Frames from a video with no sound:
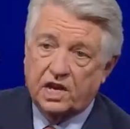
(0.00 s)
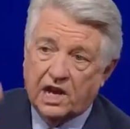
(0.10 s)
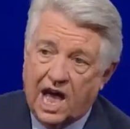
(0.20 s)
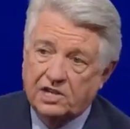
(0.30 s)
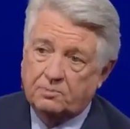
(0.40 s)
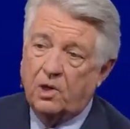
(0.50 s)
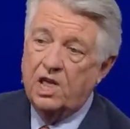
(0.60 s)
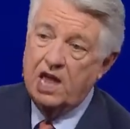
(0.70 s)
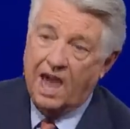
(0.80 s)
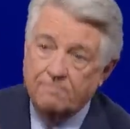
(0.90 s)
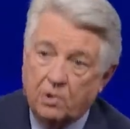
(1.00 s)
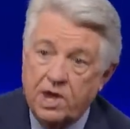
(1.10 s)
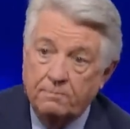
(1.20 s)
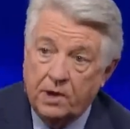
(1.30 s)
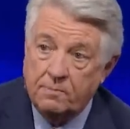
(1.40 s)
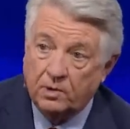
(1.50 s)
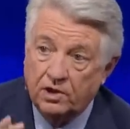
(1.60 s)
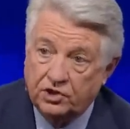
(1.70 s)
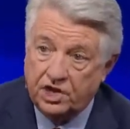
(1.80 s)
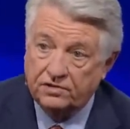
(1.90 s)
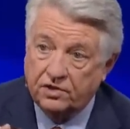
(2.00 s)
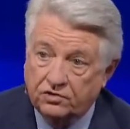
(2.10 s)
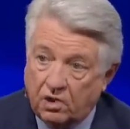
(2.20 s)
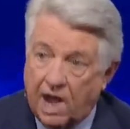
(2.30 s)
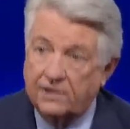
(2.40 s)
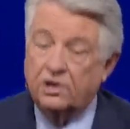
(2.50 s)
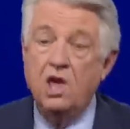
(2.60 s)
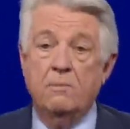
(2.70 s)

the gospel and bring people to Jesus Christ.